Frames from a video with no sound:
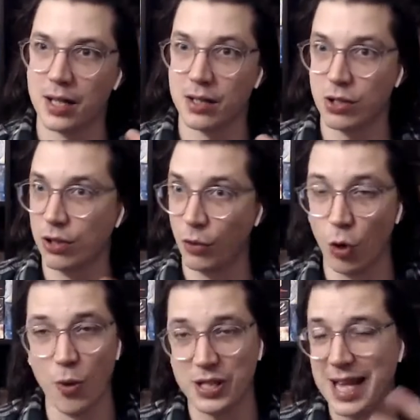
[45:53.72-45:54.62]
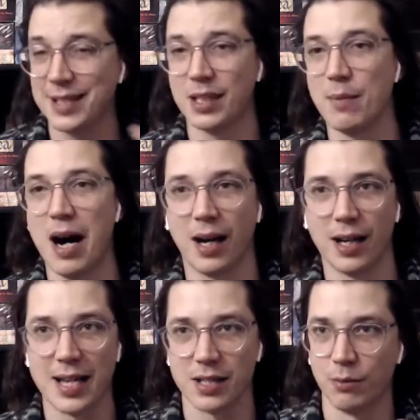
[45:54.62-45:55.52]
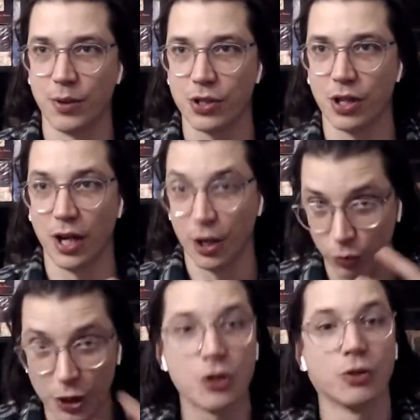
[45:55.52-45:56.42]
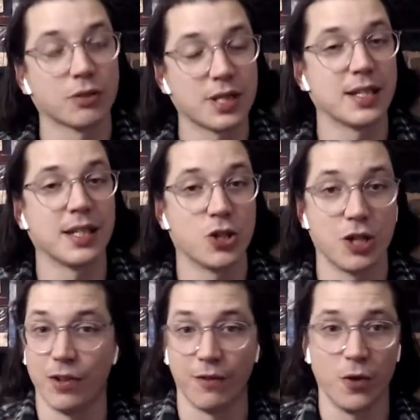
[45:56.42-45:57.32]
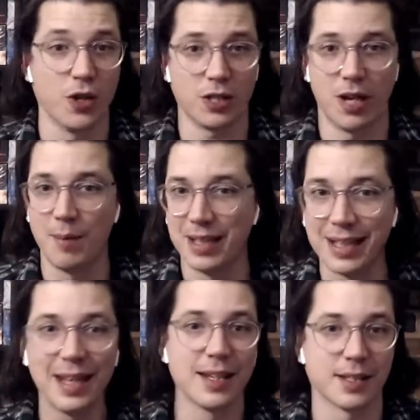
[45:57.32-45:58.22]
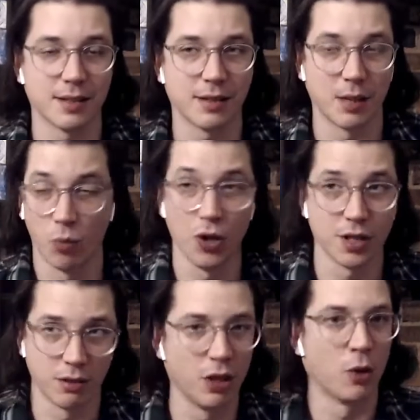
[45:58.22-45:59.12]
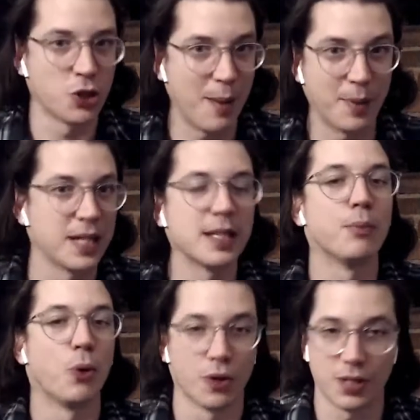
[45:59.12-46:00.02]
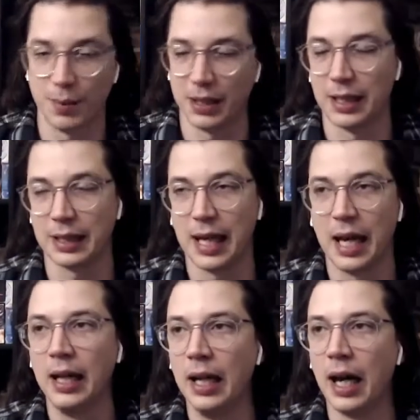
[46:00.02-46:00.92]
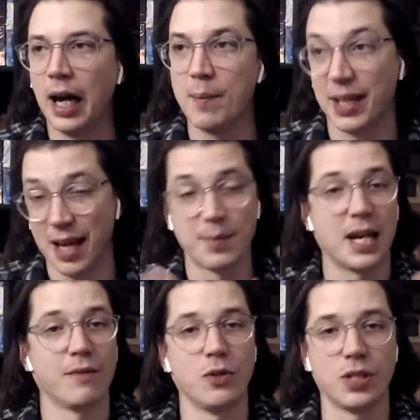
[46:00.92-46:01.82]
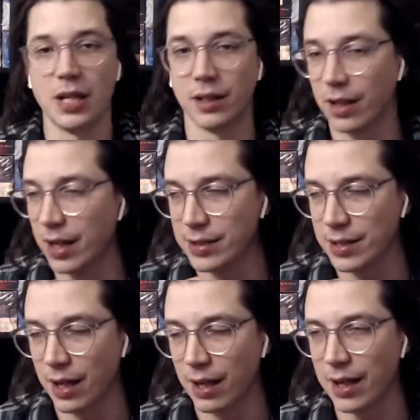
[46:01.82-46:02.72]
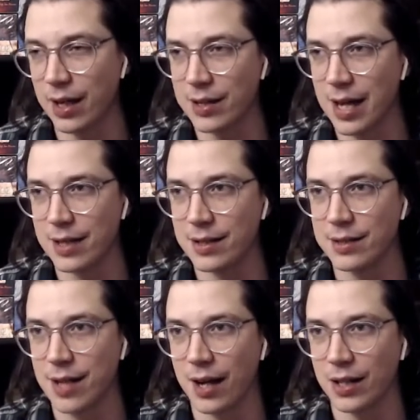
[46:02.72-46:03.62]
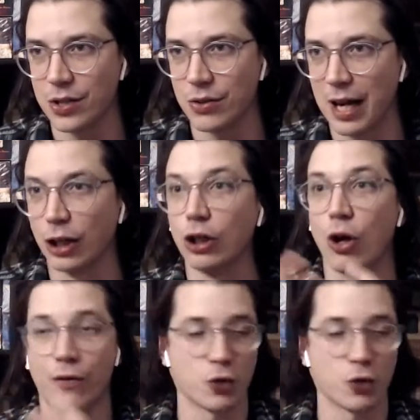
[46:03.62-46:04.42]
sort of almost entered the market as almost an original CCG for the first time in years. That wasn't, a Japanese import or something like that. That comes out of New Zealand, and it is starting to get a lot of